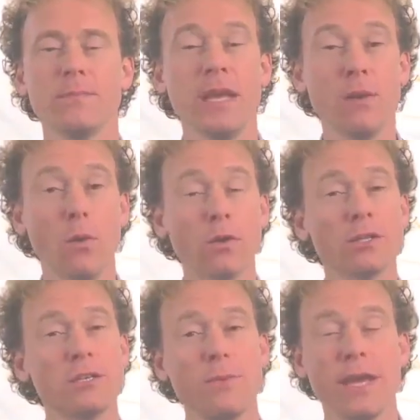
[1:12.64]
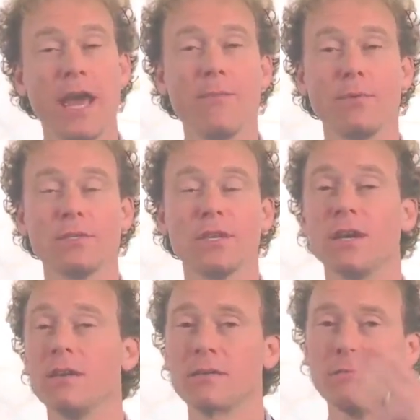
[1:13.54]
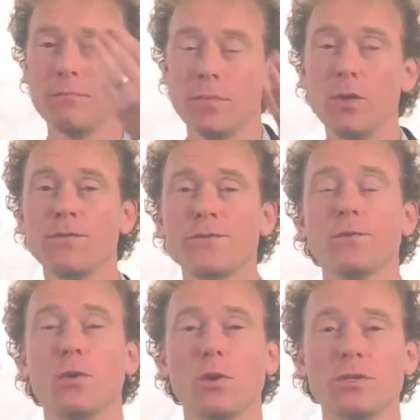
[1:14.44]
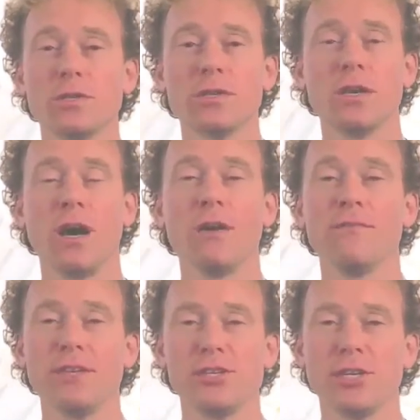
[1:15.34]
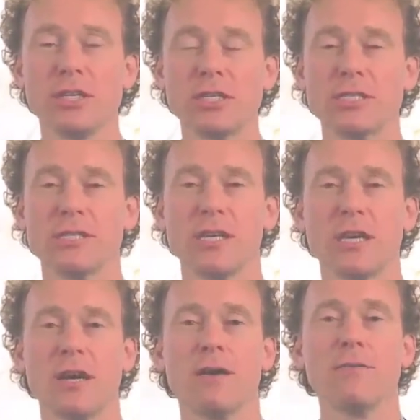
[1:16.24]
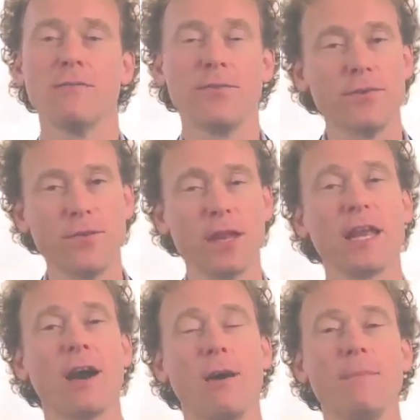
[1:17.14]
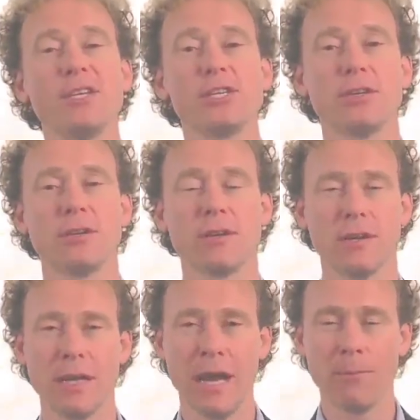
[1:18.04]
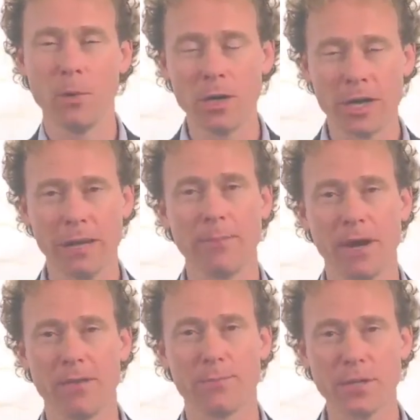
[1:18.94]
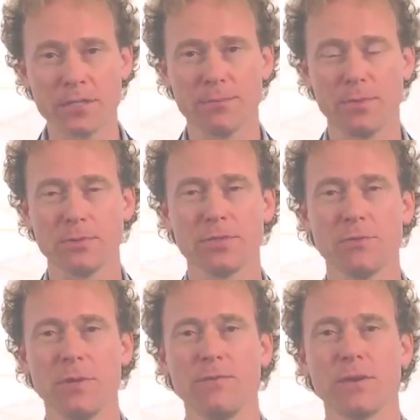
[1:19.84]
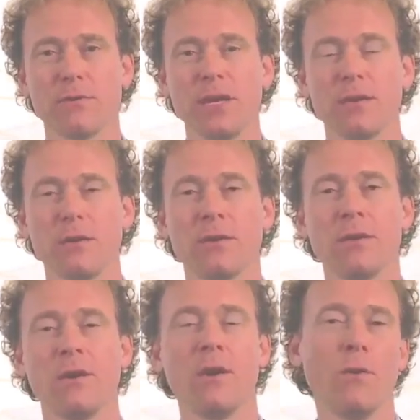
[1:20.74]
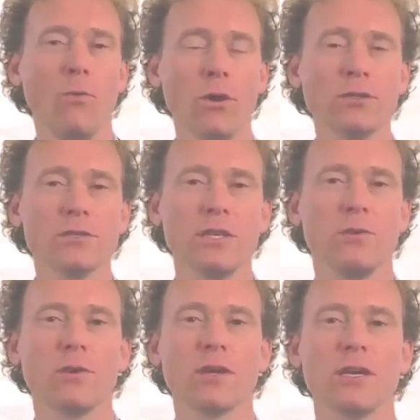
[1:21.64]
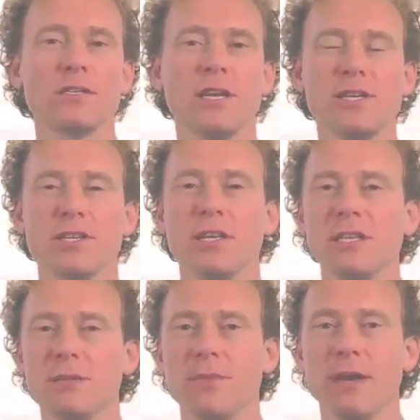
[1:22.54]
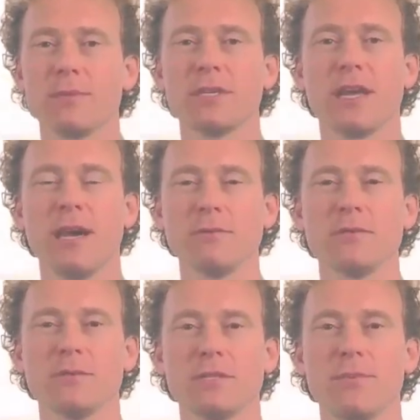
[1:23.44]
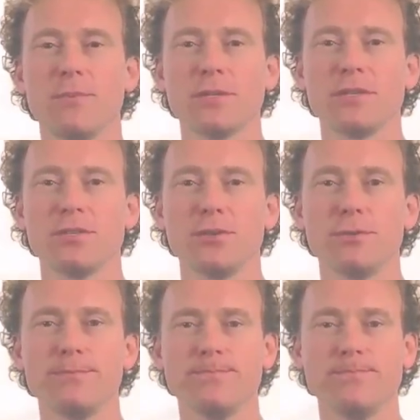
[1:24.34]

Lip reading: in order to be able to move towards our vision, fulfilling our mission, and working by the principles that we've agreed on? What does the organization need to be able to count on someone to do?